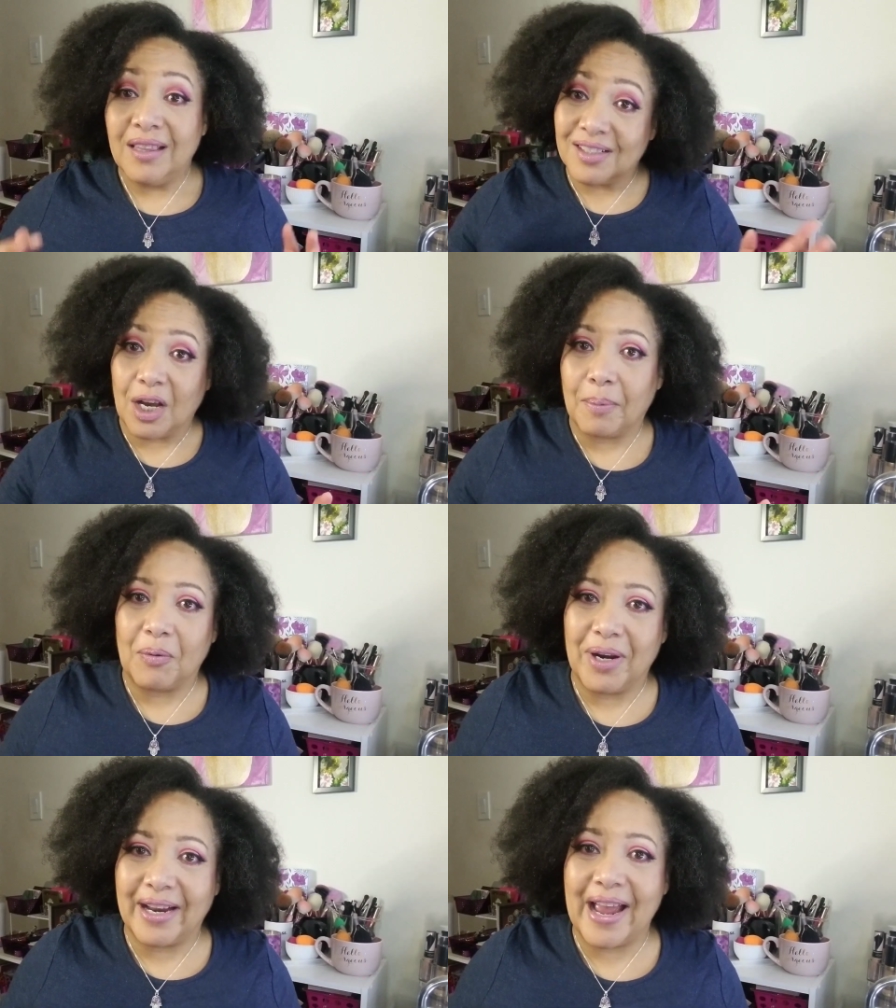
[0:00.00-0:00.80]
let's talk
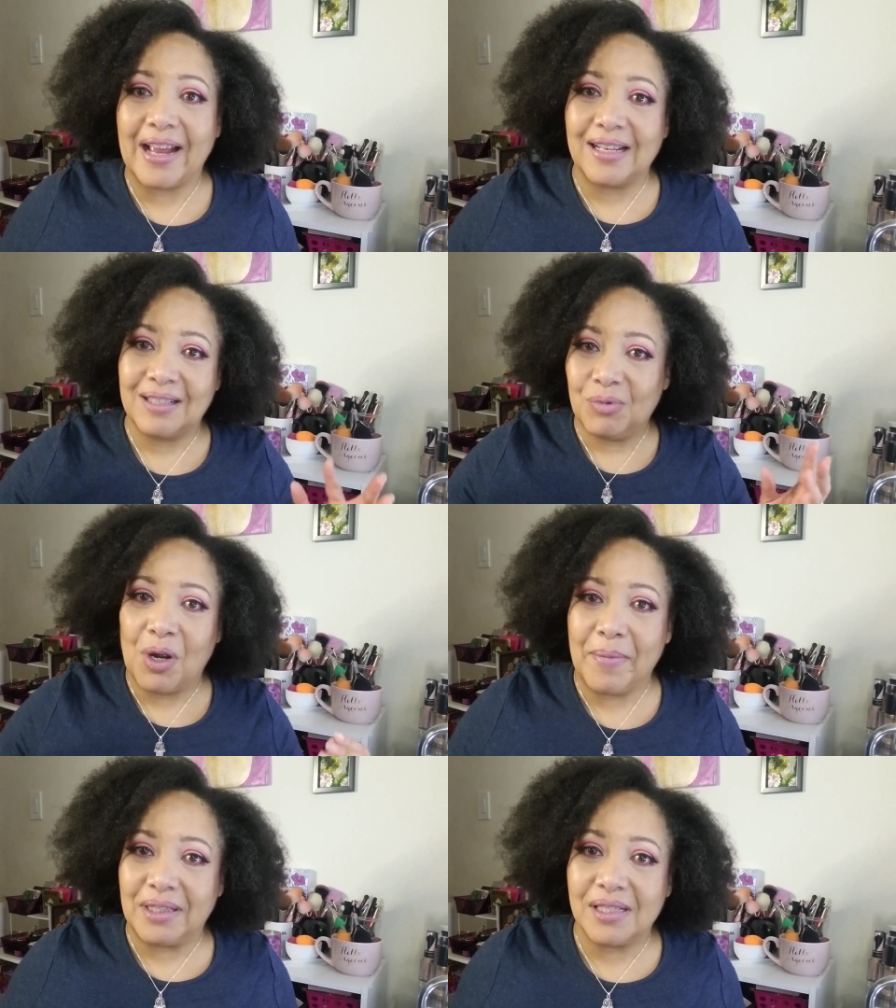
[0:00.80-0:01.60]
about what I got because we're
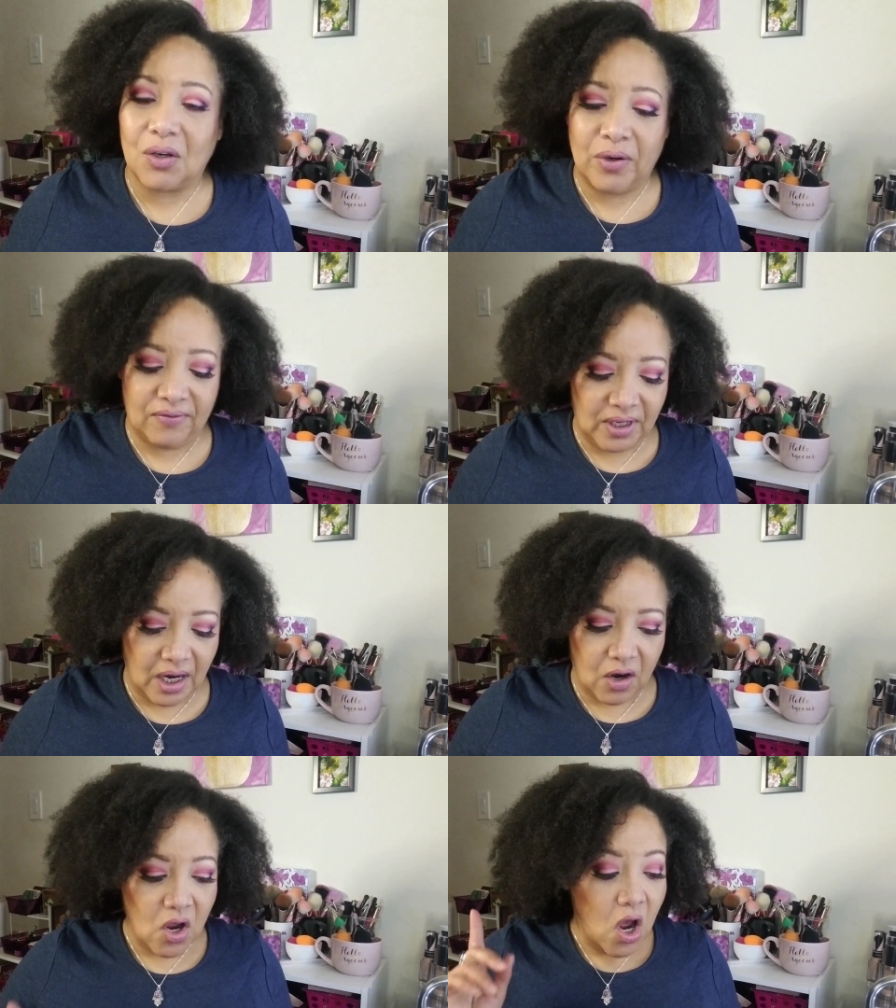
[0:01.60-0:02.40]
going to make this a quick video.